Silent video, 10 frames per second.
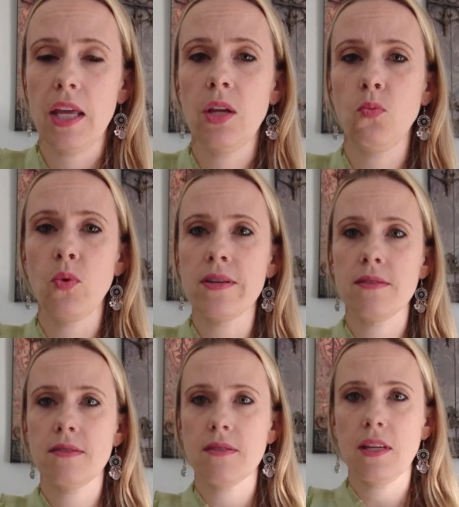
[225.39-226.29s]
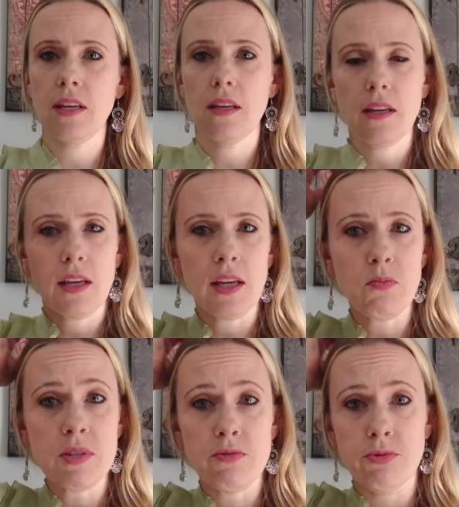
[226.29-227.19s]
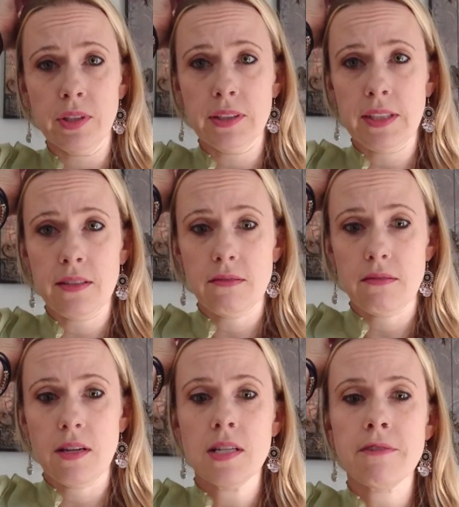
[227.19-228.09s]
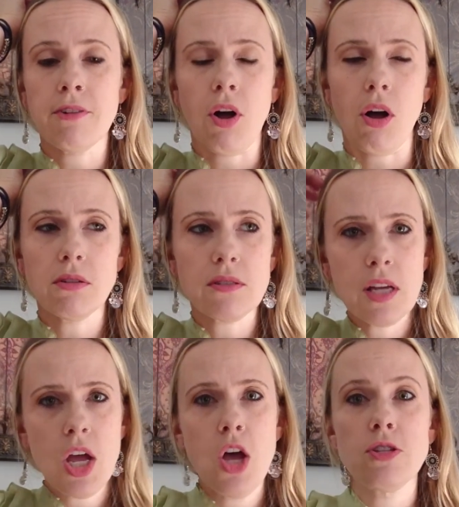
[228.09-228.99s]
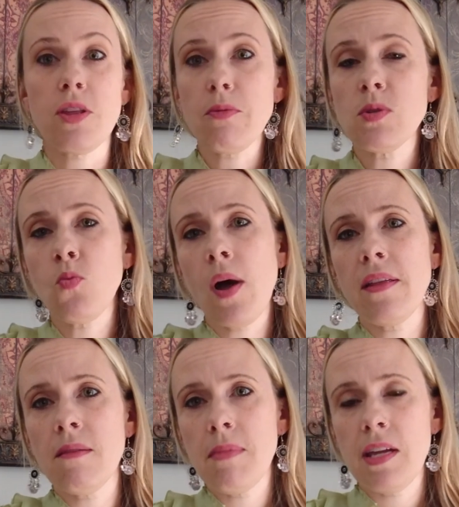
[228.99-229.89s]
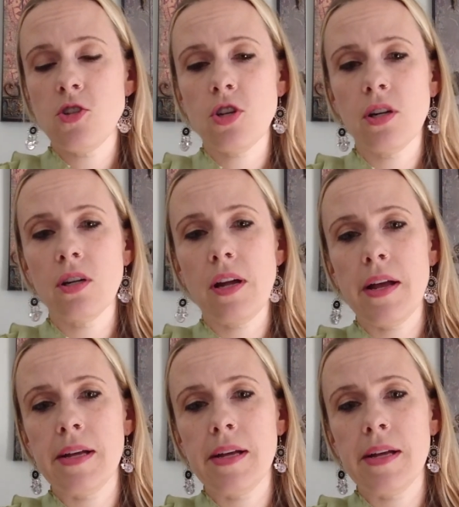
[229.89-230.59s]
it was really difficult. So that was one of the major